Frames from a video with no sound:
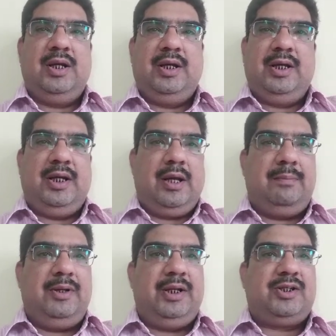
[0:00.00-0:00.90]

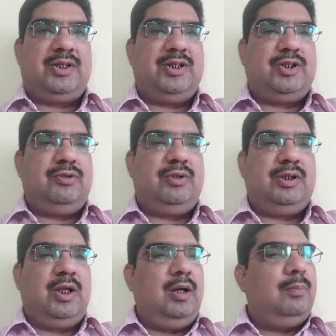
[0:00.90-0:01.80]

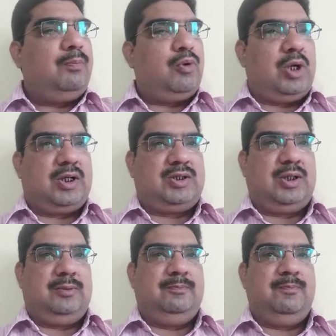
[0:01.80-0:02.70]
during the
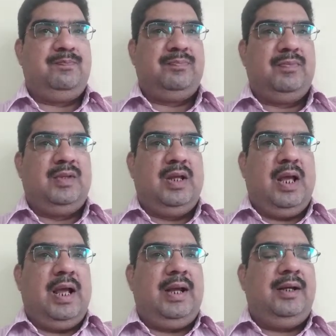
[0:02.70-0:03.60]
production.
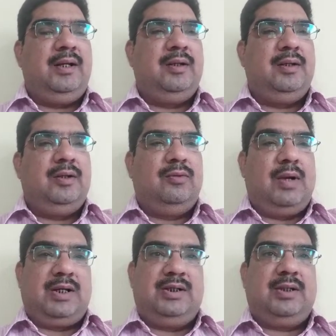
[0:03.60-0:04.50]
And
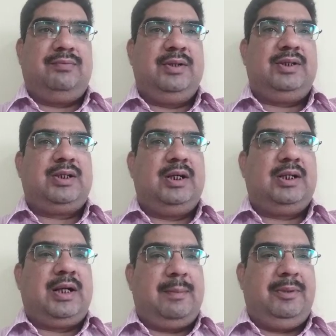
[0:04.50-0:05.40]
what is the
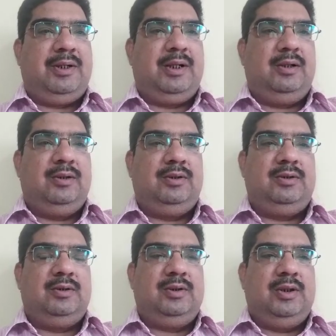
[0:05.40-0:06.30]
physical capital?
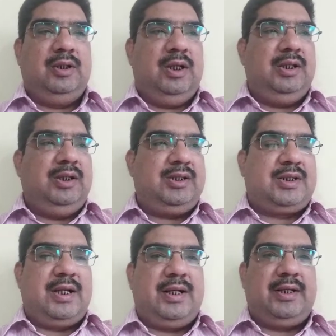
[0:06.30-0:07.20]
In this
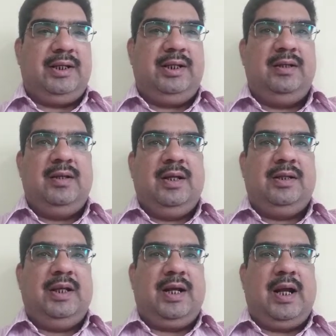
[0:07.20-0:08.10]
category,
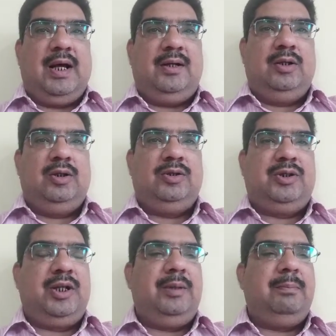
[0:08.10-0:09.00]
there are
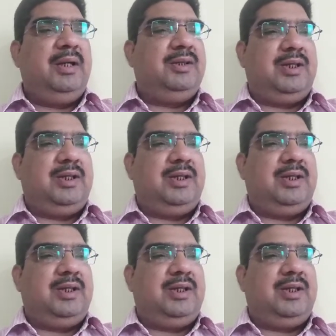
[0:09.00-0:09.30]
three main